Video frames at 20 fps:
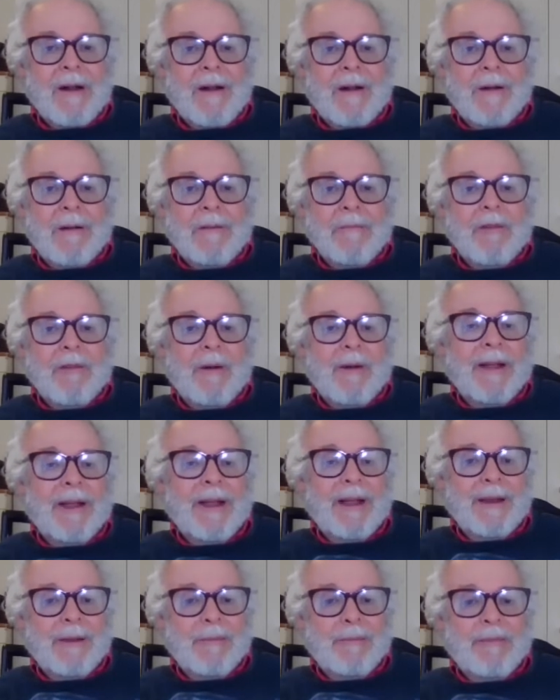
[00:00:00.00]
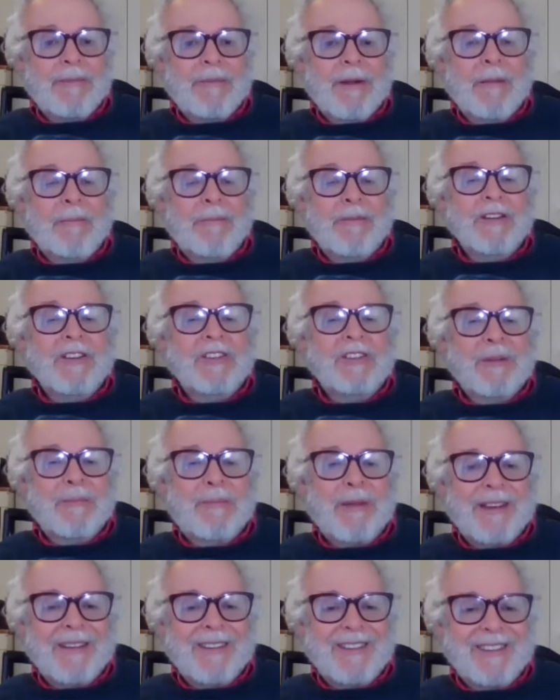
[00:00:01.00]
I had a burst
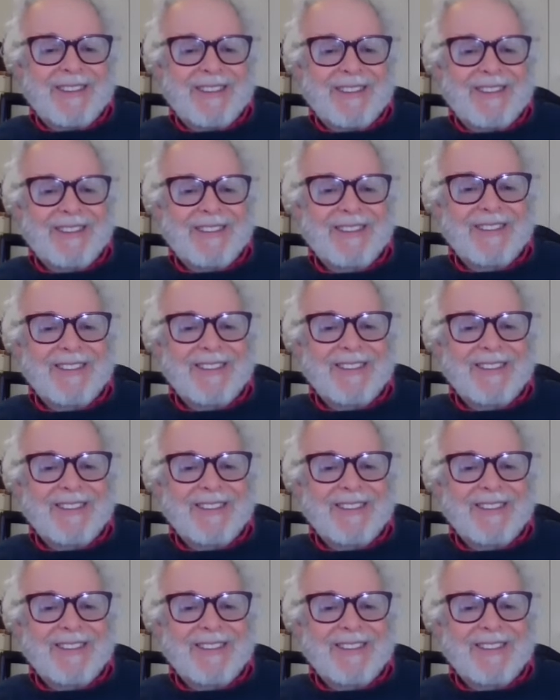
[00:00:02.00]
appendix.